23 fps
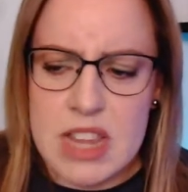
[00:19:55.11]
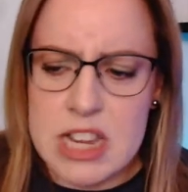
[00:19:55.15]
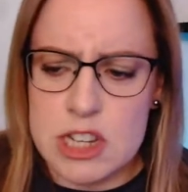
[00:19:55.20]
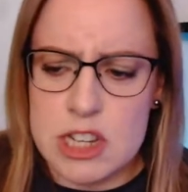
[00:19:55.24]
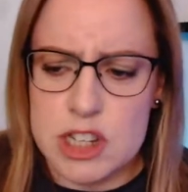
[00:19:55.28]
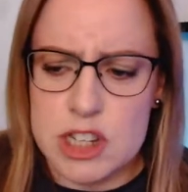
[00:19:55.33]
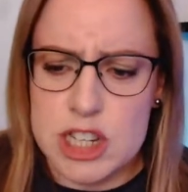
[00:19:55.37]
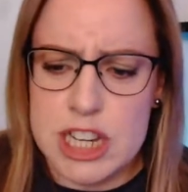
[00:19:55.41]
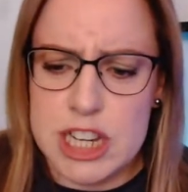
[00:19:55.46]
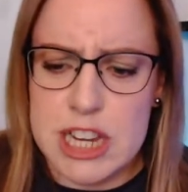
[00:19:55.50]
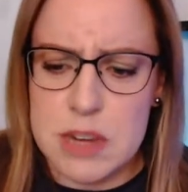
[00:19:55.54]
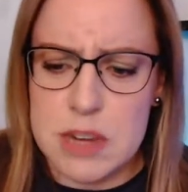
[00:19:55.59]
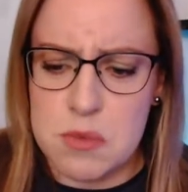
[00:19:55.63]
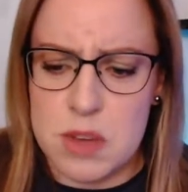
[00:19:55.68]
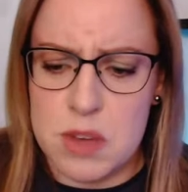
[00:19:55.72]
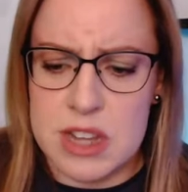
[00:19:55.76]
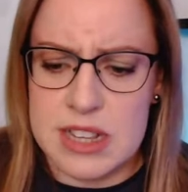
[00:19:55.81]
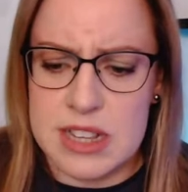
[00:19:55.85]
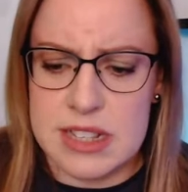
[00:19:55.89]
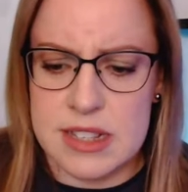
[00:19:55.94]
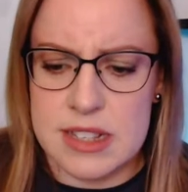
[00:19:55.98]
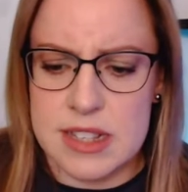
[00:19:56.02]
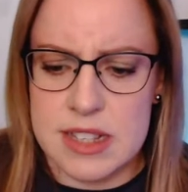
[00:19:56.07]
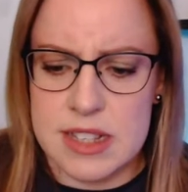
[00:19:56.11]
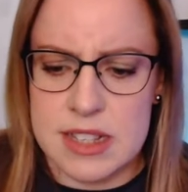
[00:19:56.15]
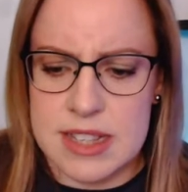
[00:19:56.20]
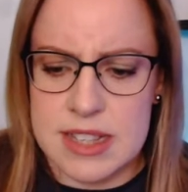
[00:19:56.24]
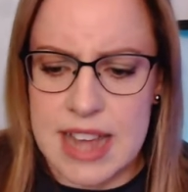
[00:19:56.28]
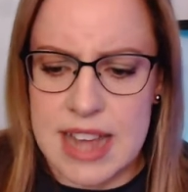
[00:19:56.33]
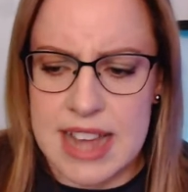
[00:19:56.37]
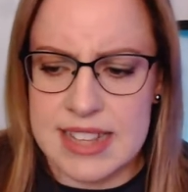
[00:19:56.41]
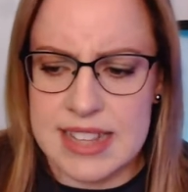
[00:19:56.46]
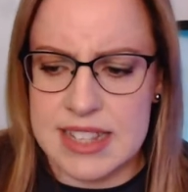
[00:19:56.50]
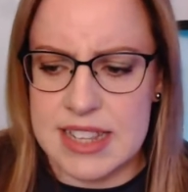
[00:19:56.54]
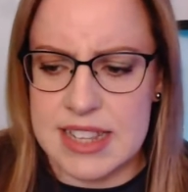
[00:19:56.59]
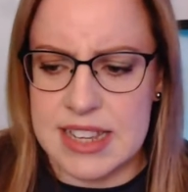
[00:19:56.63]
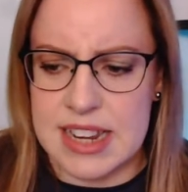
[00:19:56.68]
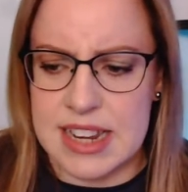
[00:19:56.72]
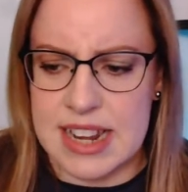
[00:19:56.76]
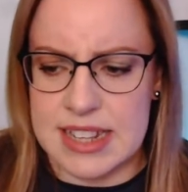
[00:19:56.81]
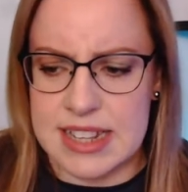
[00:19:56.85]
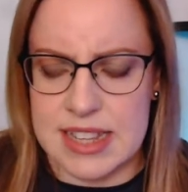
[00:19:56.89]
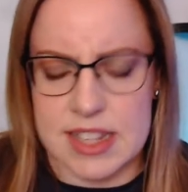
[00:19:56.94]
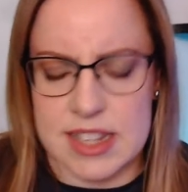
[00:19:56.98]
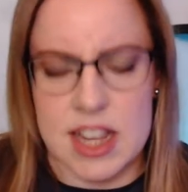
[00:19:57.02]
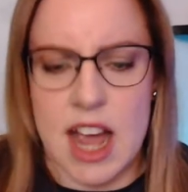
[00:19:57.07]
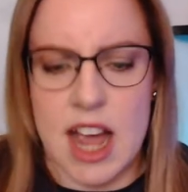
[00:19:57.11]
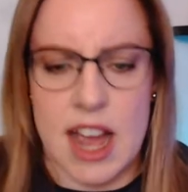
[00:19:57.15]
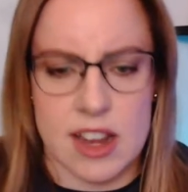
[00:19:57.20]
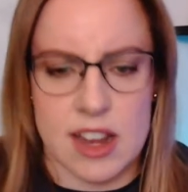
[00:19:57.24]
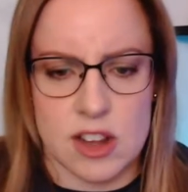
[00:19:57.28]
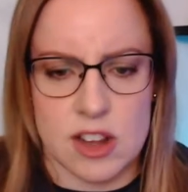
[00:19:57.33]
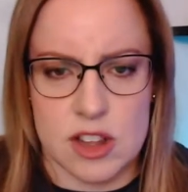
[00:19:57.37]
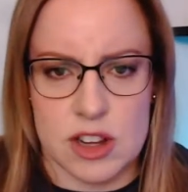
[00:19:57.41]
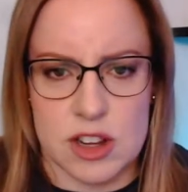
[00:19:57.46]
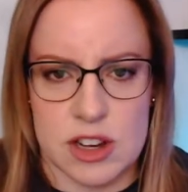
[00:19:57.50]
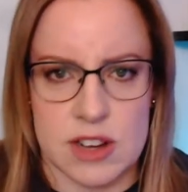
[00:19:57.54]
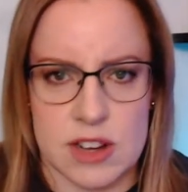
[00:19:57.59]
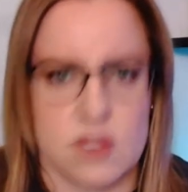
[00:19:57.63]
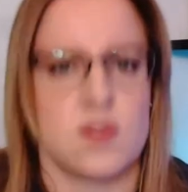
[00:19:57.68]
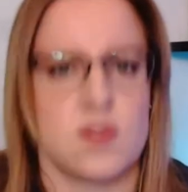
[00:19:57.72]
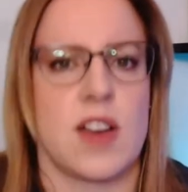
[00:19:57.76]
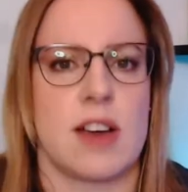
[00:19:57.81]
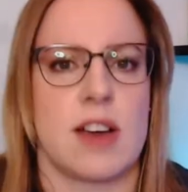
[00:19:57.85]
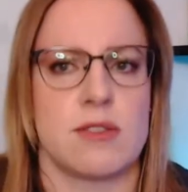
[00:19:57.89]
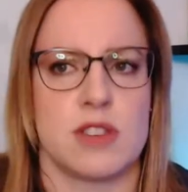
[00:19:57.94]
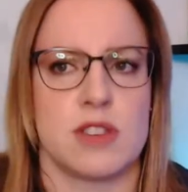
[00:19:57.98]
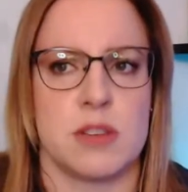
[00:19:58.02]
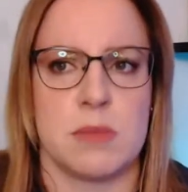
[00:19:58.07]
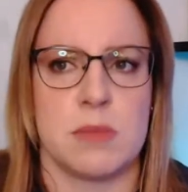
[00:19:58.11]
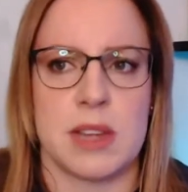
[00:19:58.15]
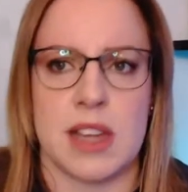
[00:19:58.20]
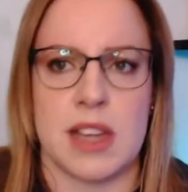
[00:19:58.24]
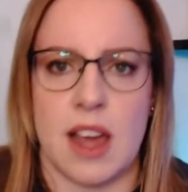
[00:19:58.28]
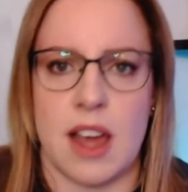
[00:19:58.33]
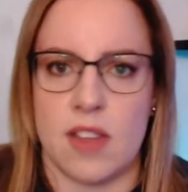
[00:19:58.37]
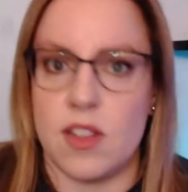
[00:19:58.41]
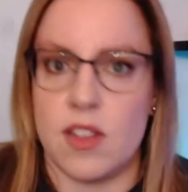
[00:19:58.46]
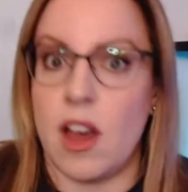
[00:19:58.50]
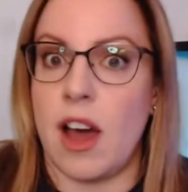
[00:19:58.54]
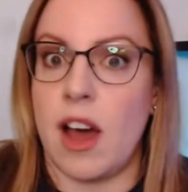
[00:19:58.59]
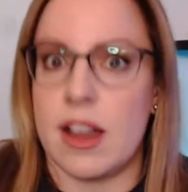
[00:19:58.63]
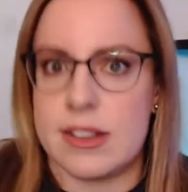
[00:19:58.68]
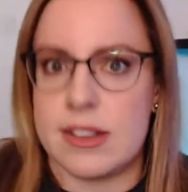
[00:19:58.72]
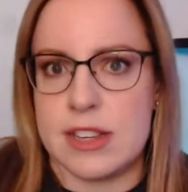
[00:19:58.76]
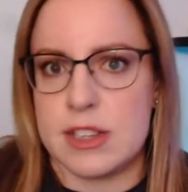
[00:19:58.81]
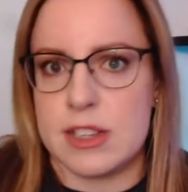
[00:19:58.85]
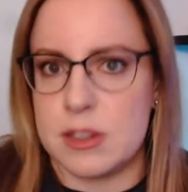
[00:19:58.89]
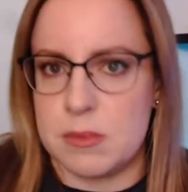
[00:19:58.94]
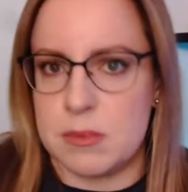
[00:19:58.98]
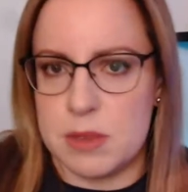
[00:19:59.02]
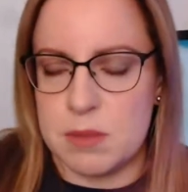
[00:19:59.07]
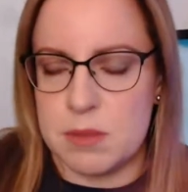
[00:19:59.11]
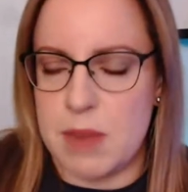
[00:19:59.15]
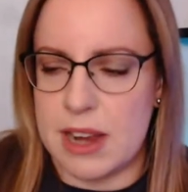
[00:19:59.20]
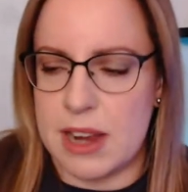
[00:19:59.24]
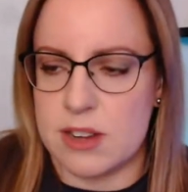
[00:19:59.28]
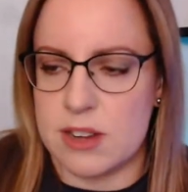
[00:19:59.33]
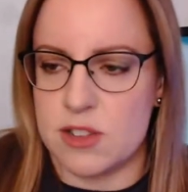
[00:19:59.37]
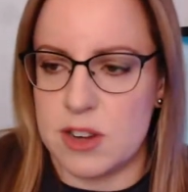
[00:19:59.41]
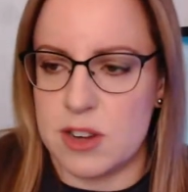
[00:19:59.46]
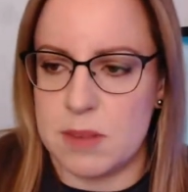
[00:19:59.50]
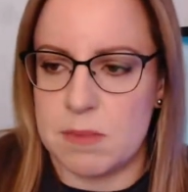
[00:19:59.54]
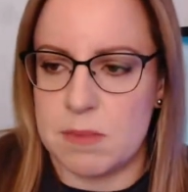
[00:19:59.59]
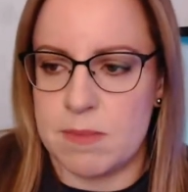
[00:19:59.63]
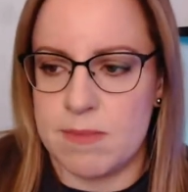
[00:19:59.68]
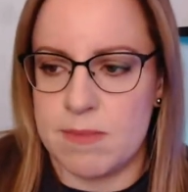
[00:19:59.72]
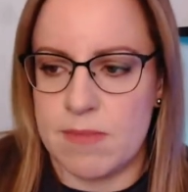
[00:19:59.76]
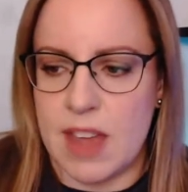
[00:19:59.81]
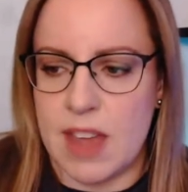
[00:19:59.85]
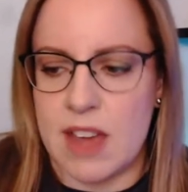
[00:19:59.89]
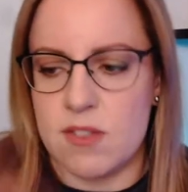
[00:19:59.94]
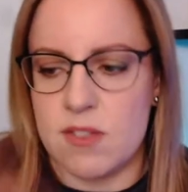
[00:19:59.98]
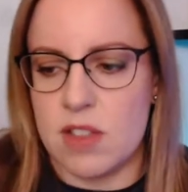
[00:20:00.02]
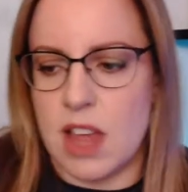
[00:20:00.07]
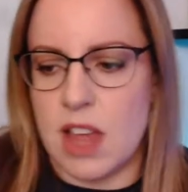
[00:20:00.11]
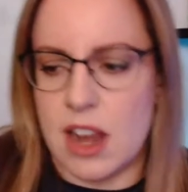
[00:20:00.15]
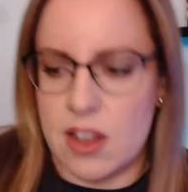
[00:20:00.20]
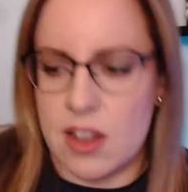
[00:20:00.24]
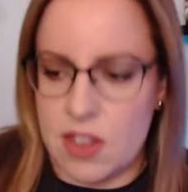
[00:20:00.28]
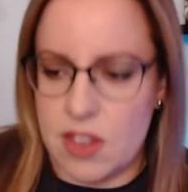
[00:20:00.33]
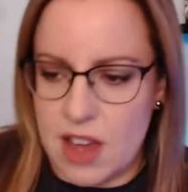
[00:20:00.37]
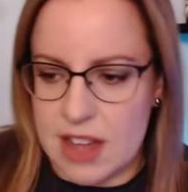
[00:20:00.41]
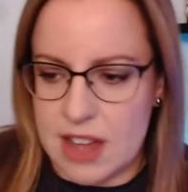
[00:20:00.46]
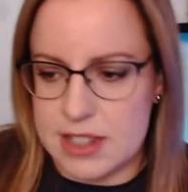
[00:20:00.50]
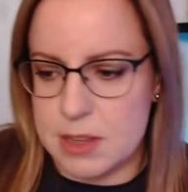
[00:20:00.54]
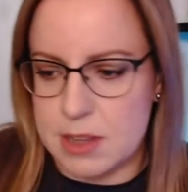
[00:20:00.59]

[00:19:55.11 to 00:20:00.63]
She was tested as a toddler and found to be on the autism spectrum. I have a lot of thoughts